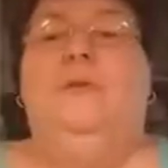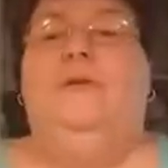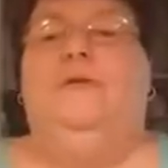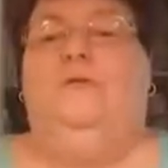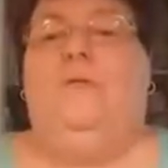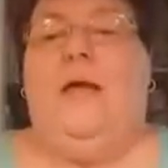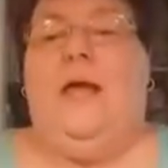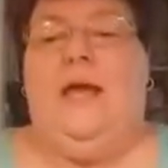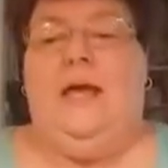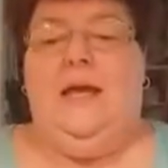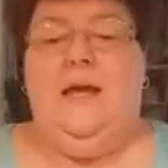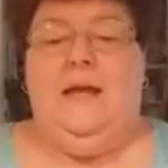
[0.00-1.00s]
This
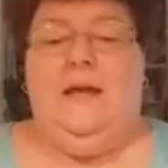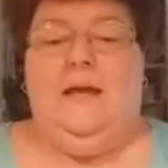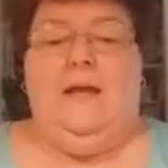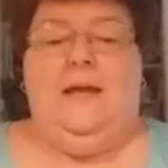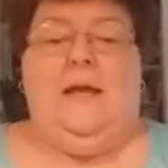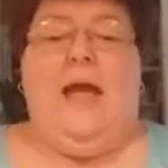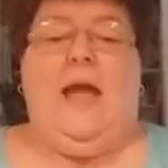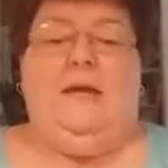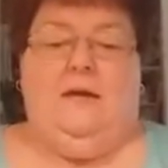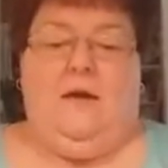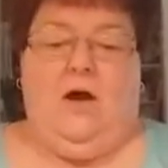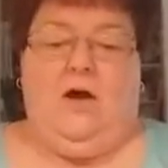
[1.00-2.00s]
Way
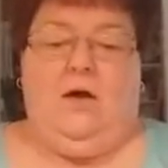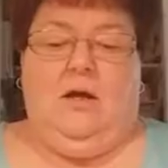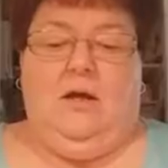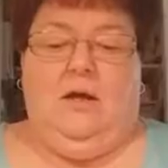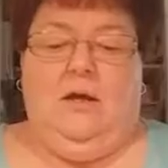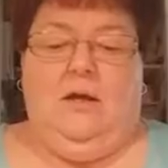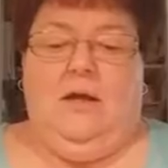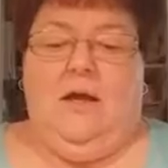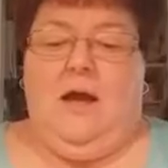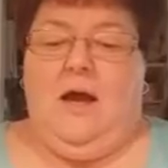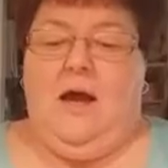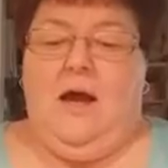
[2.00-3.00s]
catalog.
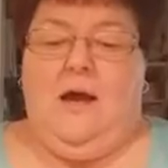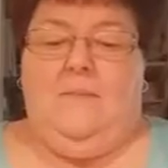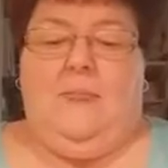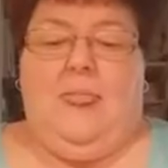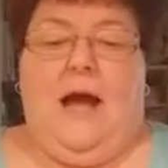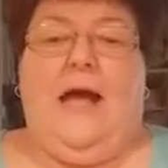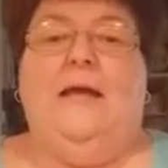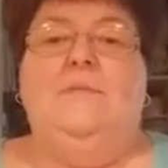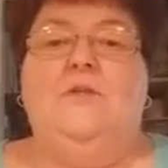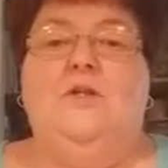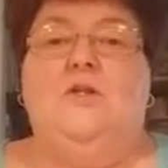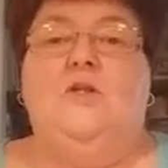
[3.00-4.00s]
I am
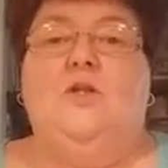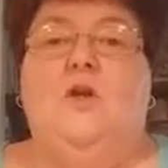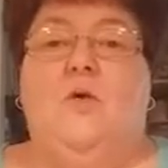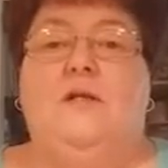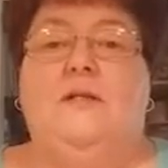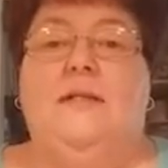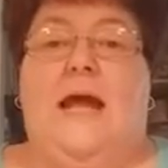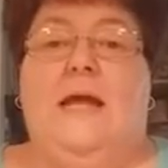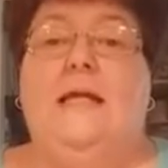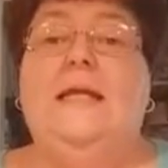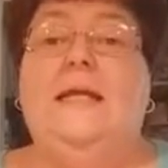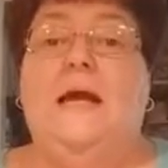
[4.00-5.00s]
so
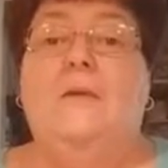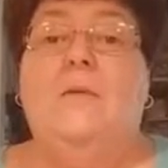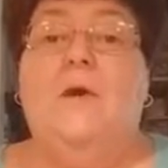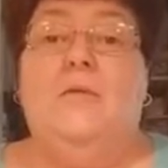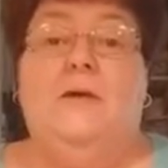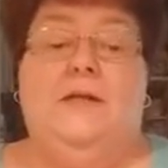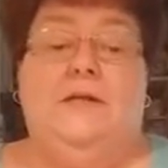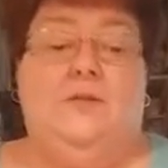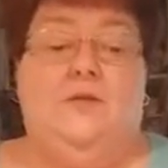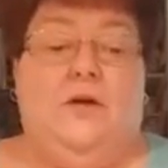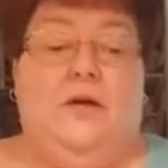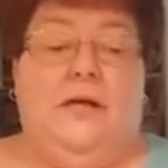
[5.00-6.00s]
excited. I am already
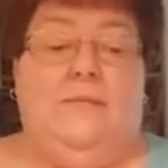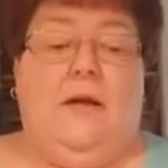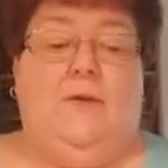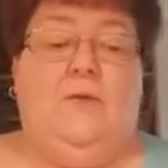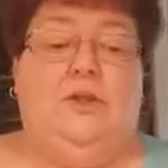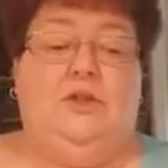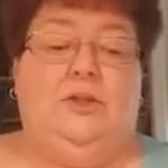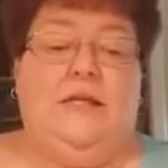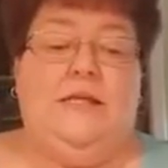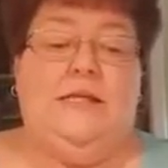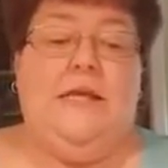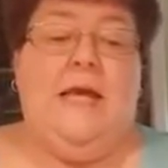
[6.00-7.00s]
starting my wish
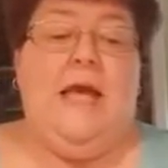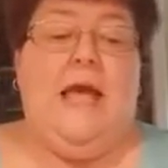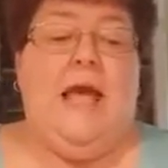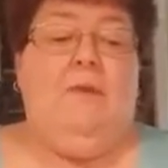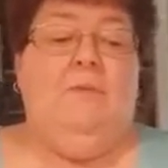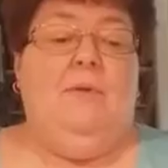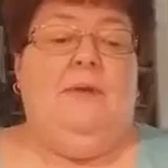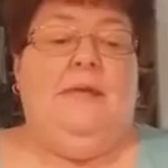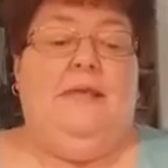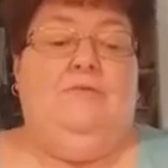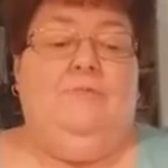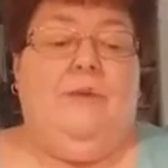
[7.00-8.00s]
list. And
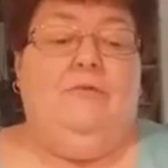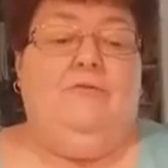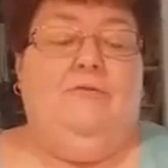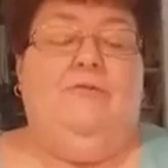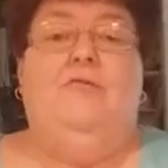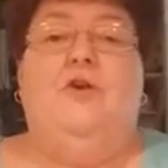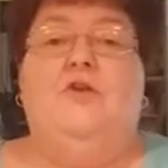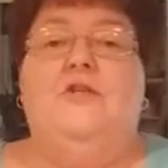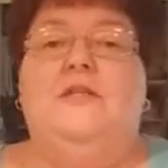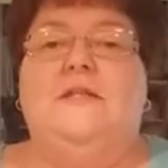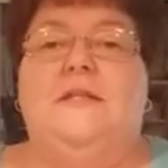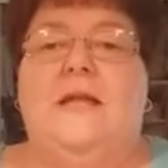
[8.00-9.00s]
believe me,
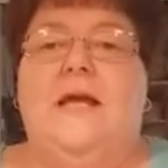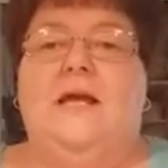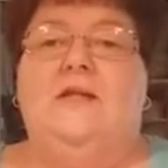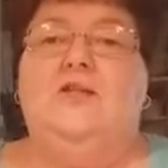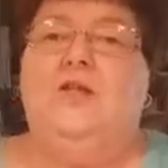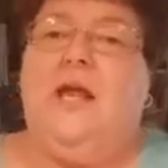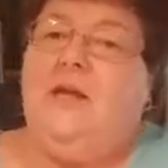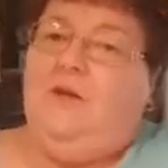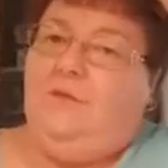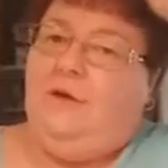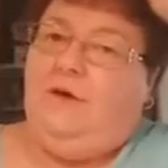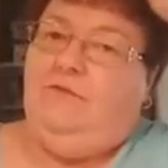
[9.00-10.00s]
first thing,
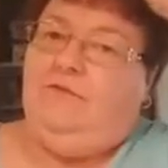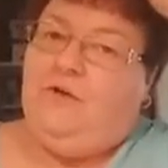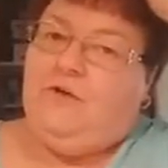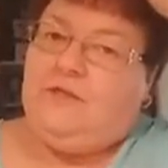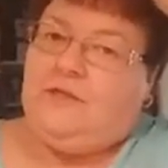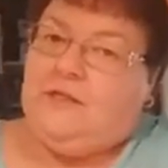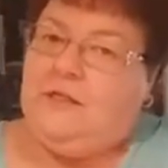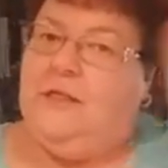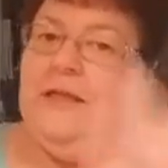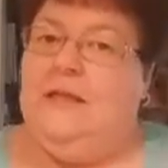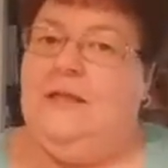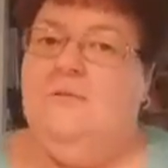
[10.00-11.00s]
January 1st
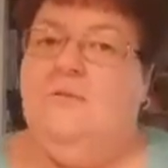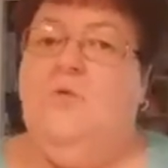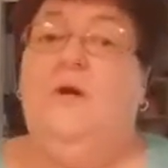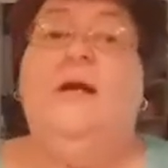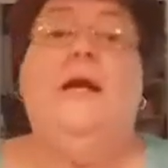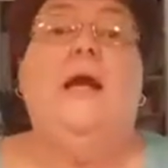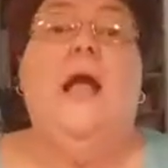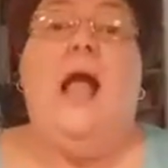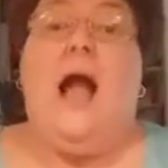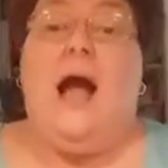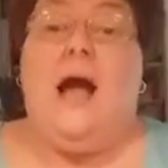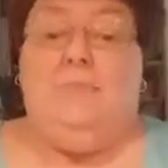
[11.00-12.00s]
in the morning,
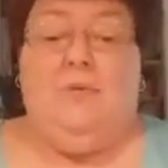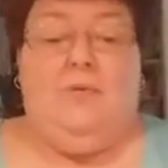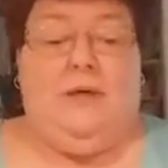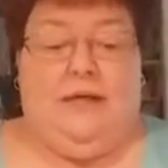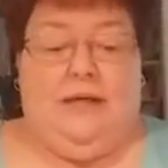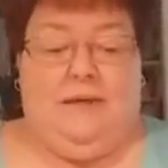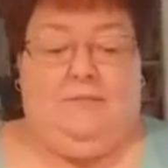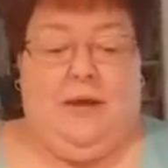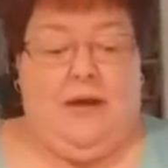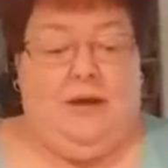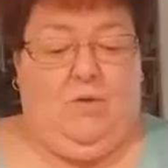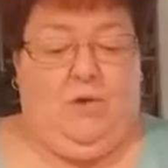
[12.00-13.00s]
I'm putting in
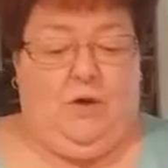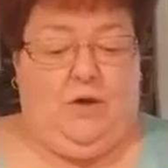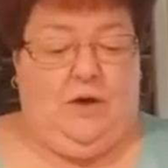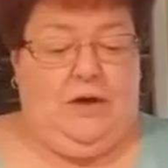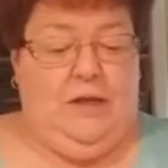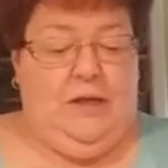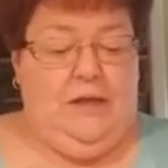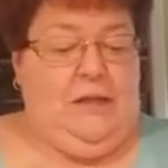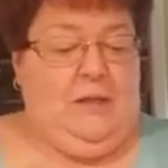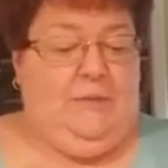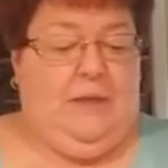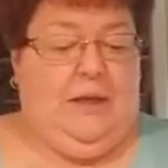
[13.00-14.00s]
my order
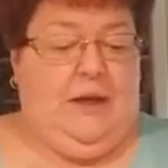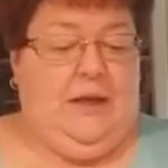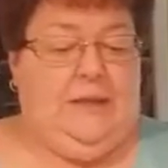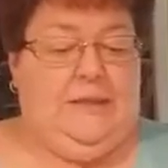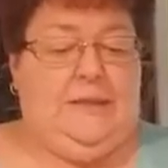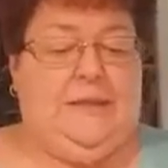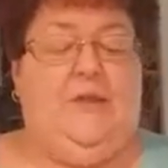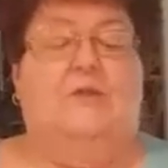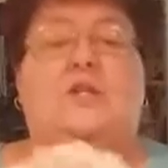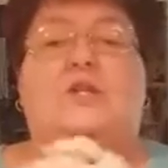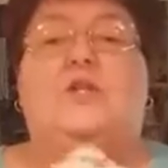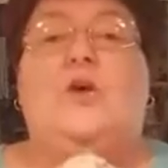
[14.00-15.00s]
because there
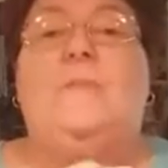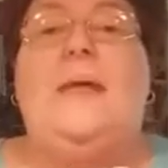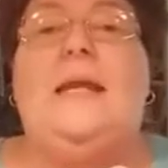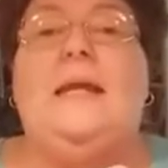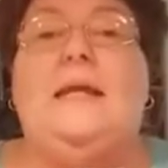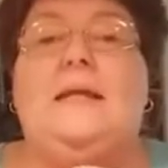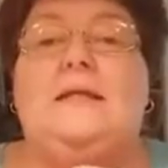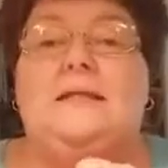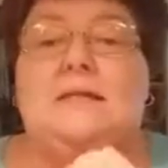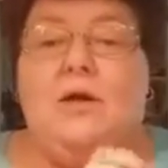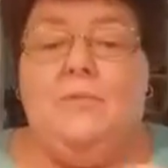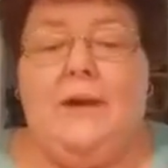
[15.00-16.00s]
is
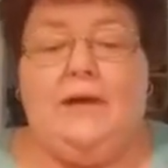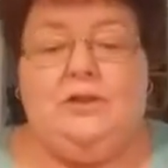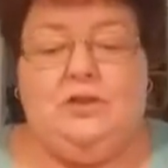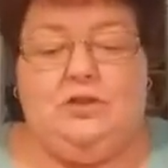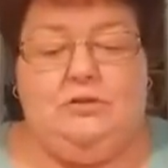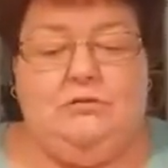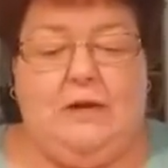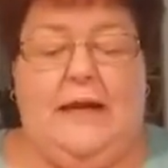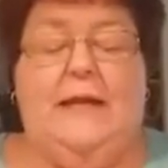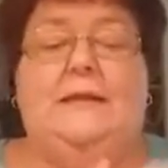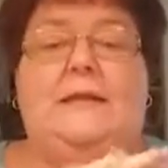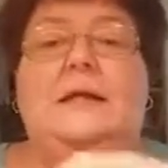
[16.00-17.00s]
so much
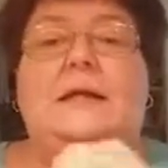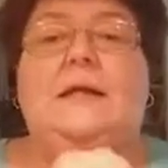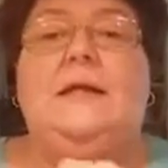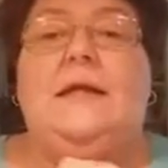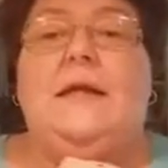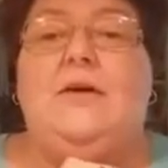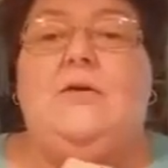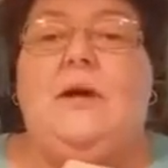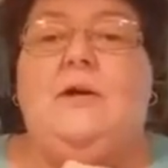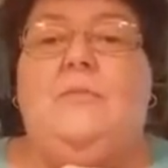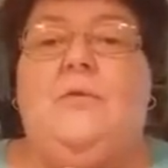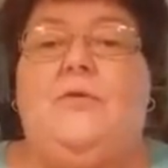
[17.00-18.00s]
great,
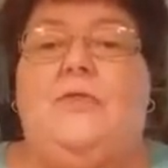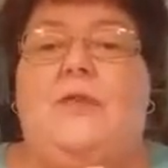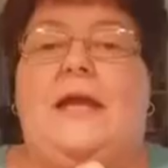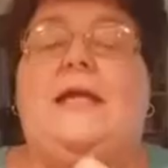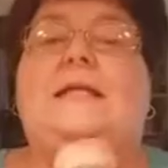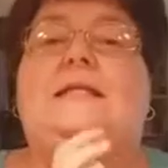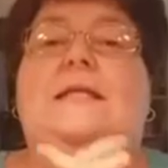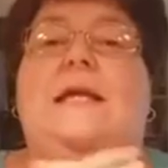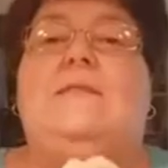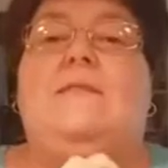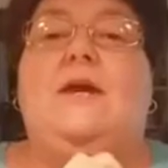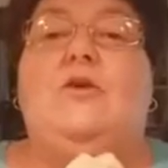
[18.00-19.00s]
incredible things
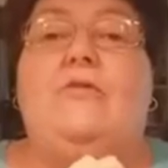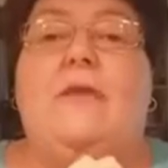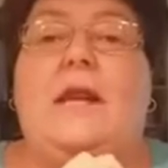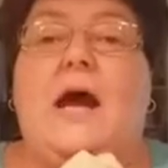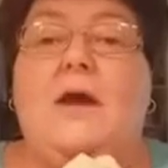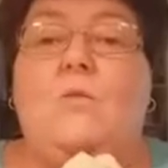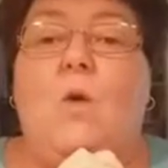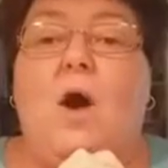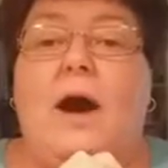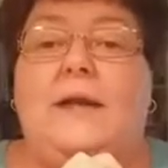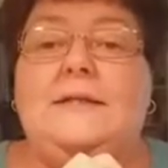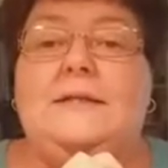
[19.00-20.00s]
in there that I
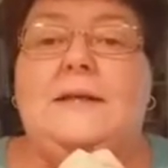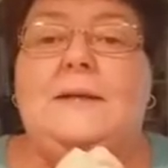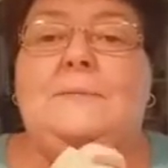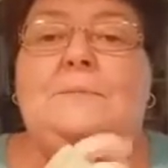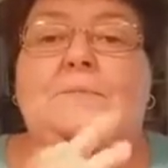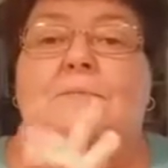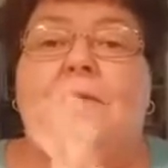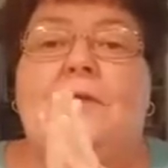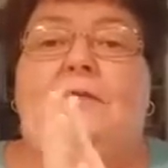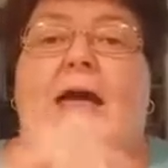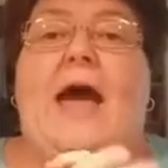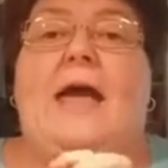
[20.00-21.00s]
want
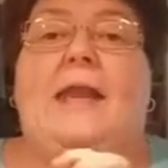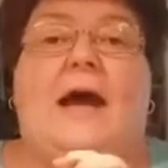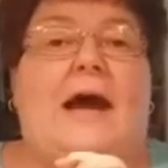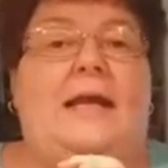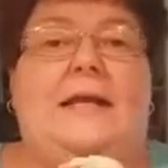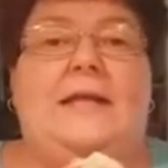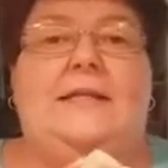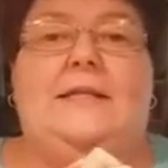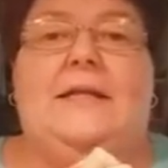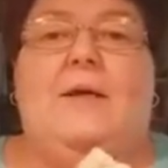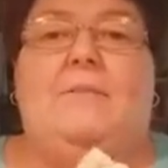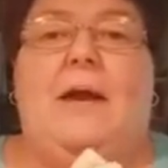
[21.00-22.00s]
that I need to
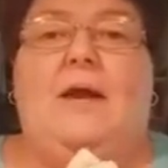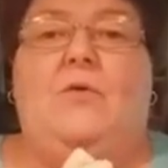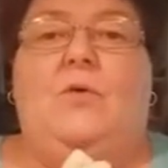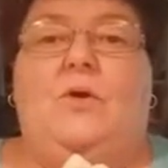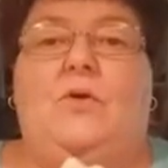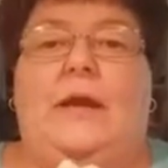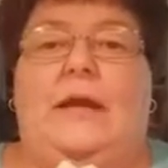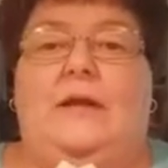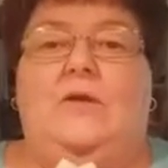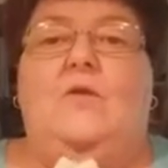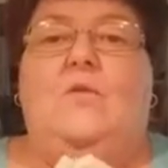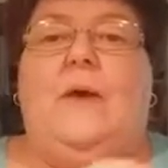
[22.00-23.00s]
get my order in
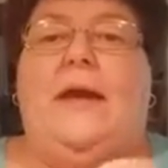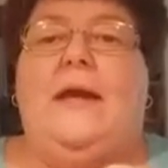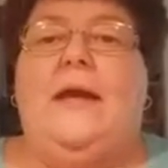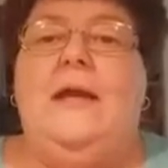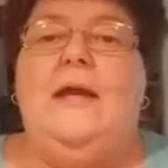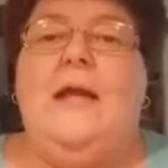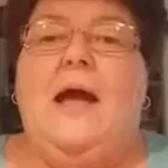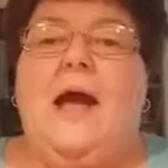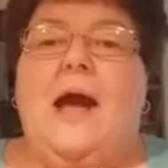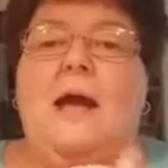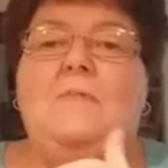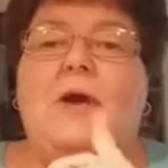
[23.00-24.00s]
quick.
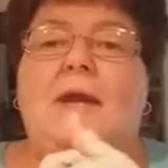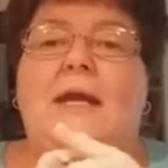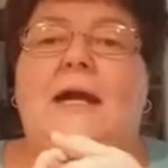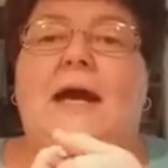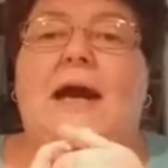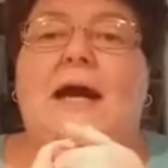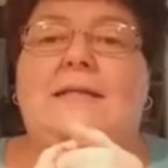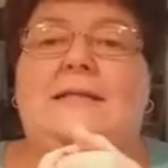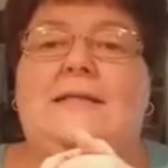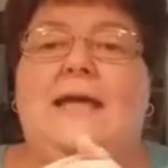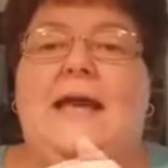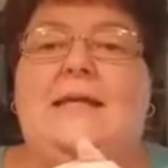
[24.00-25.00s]
Hi, Monica. Hi,
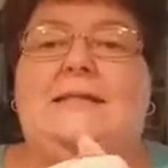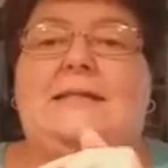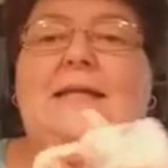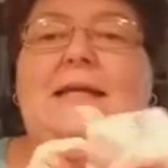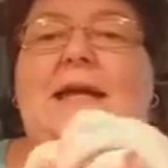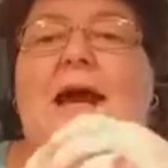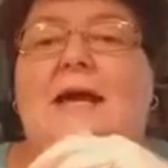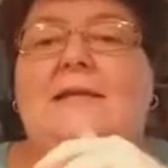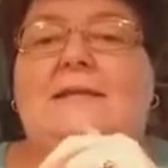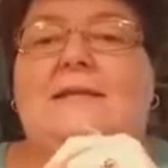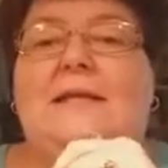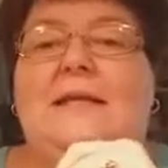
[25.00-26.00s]
Stacy. Hi,
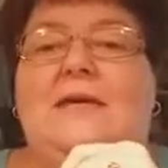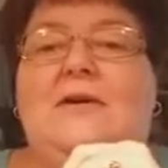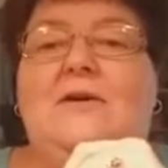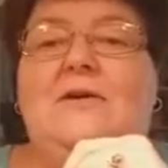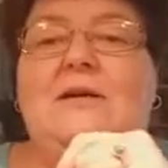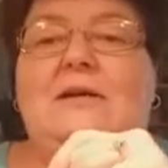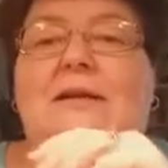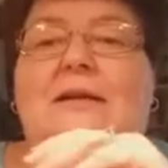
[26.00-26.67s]
Seal.